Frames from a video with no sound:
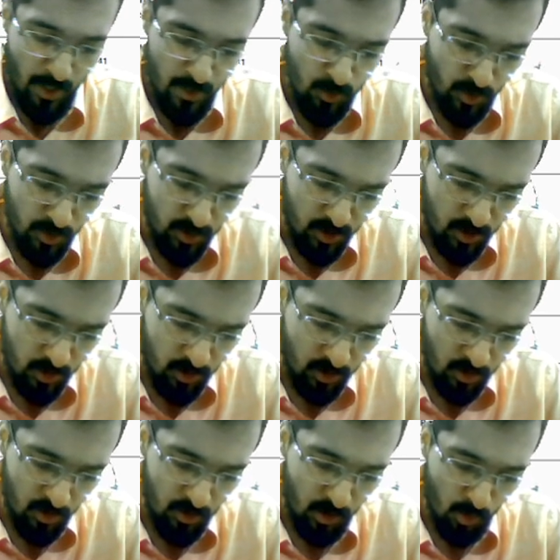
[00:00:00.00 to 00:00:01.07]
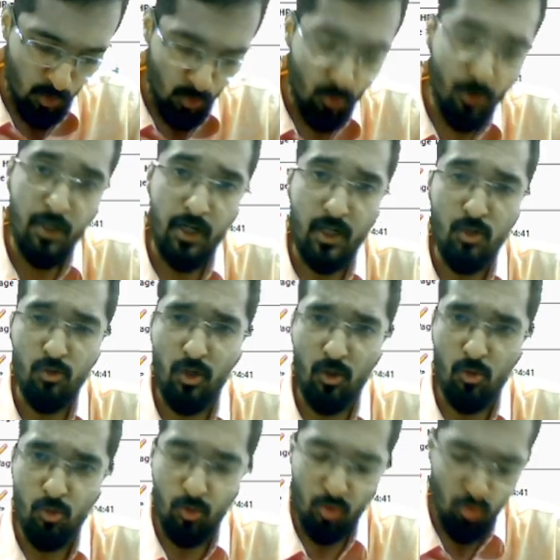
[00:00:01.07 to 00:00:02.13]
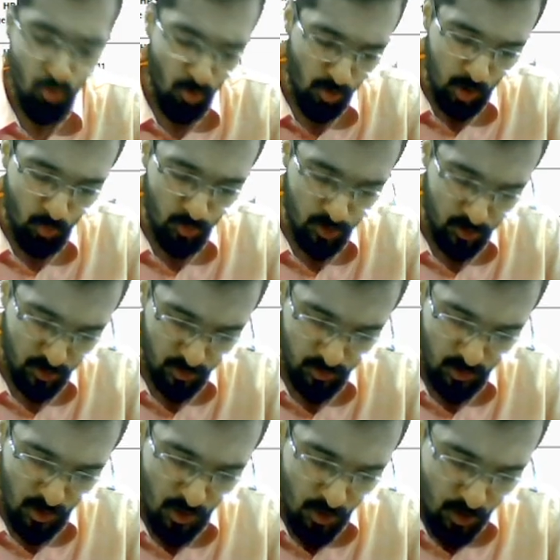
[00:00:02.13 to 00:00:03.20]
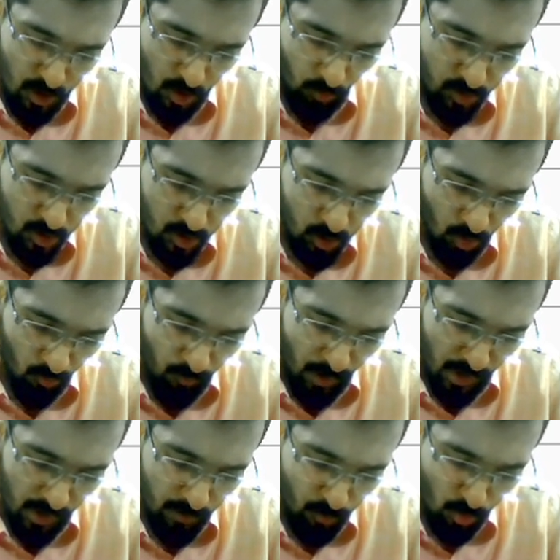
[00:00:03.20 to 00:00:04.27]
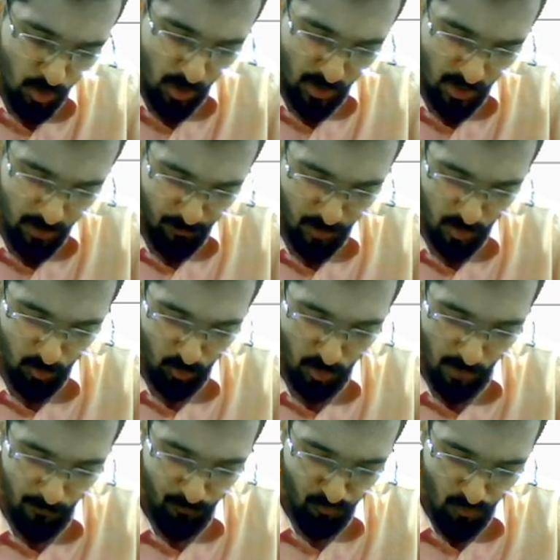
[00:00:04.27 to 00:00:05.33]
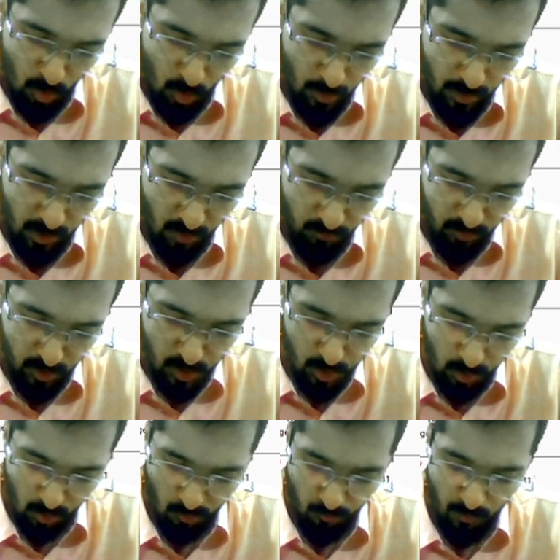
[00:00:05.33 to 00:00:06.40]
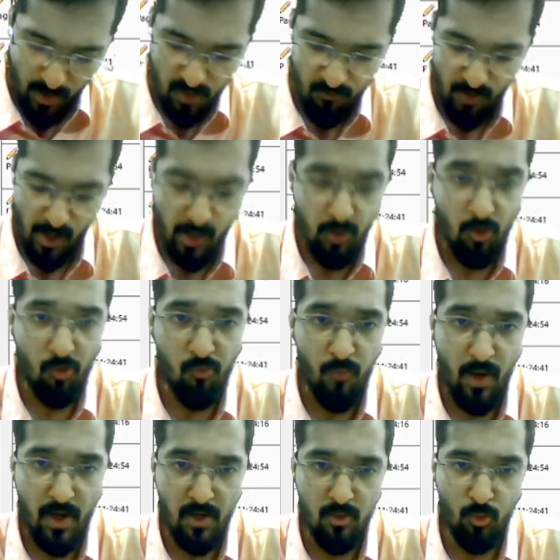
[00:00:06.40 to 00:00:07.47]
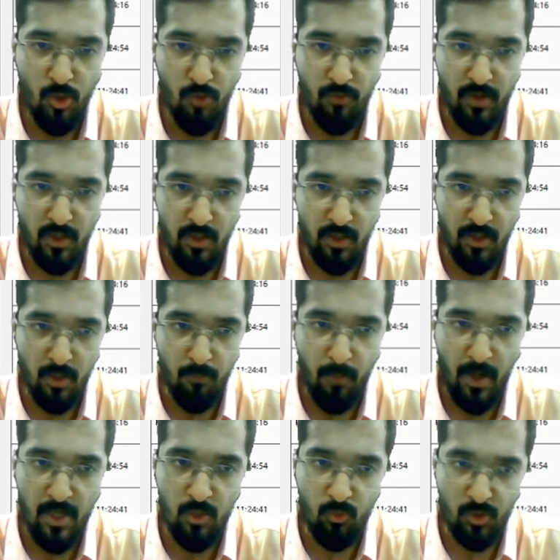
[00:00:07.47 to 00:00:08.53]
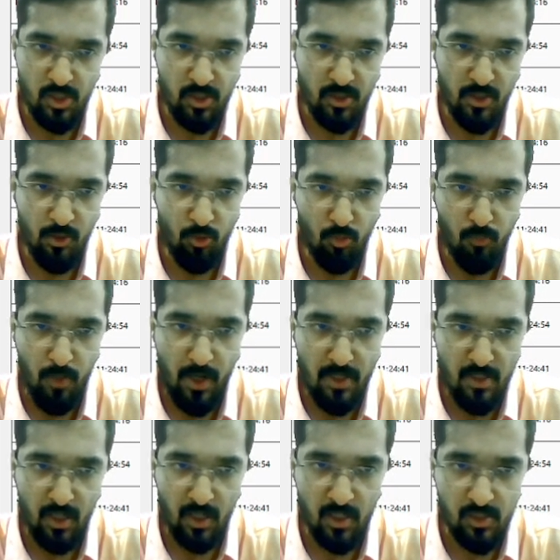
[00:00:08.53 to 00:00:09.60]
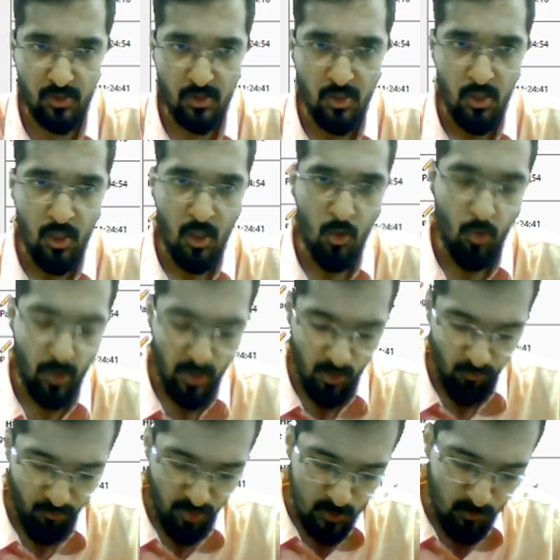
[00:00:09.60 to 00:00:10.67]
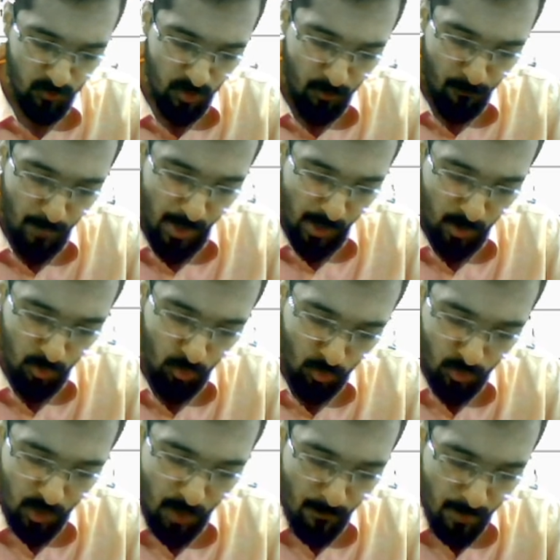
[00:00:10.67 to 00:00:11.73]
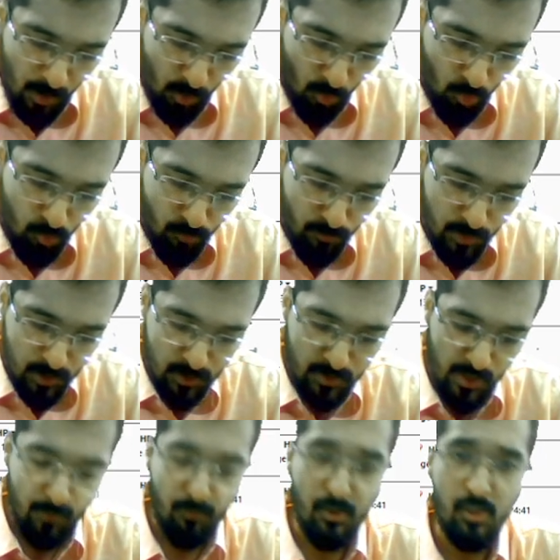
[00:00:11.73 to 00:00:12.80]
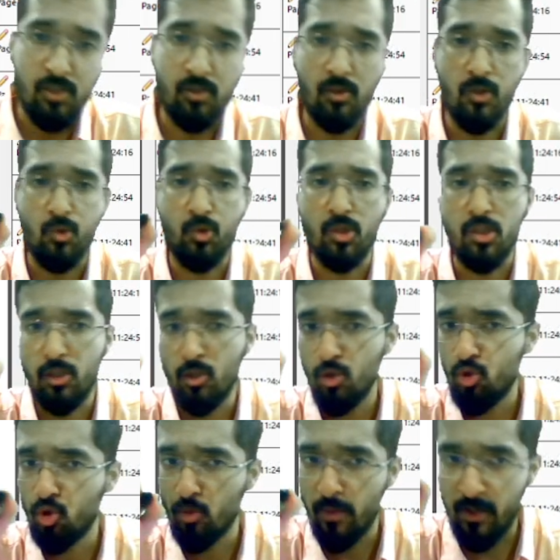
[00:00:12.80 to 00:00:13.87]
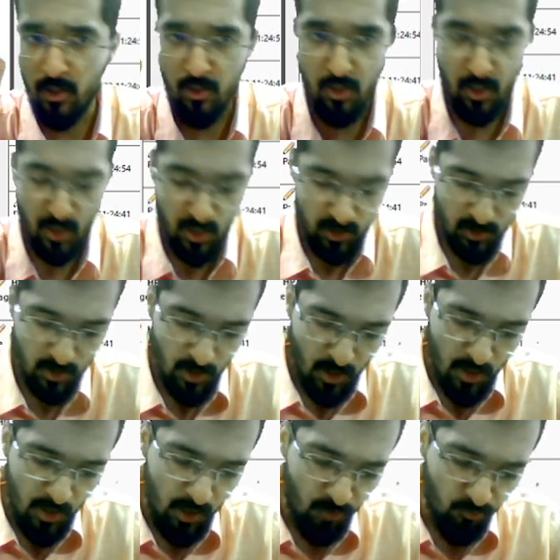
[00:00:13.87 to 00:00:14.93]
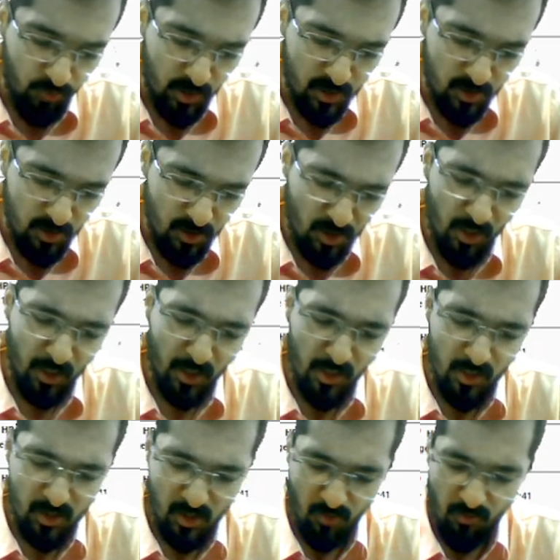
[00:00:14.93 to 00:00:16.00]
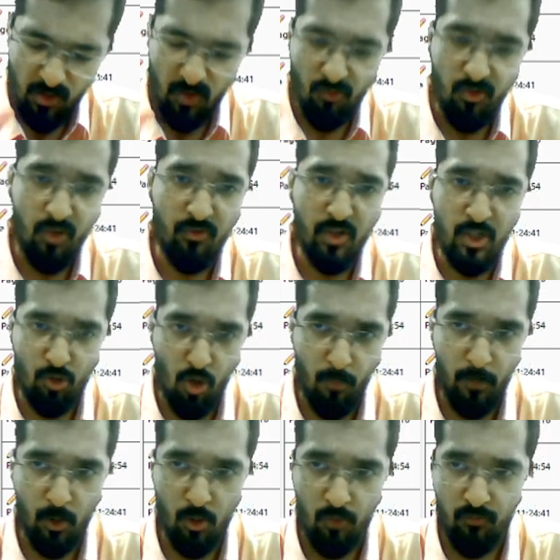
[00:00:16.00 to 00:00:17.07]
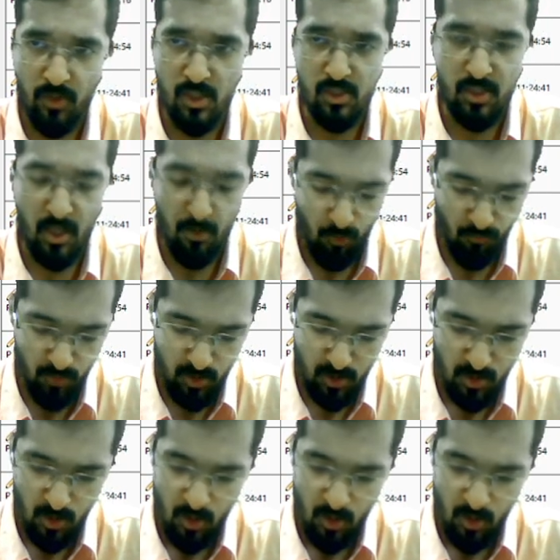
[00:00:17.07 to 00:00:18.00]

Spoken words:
you can just download it and you can go through all the questions. Equations of parabola and hyperbola. Okay, definition of pi, value of pi and who invented it. Pi, questions related to pi are asked. Okay, difference between parallelogram and rhombus. That means questions related to geometry are asked. Differentiation, again it's a very favorite topic of the exam of the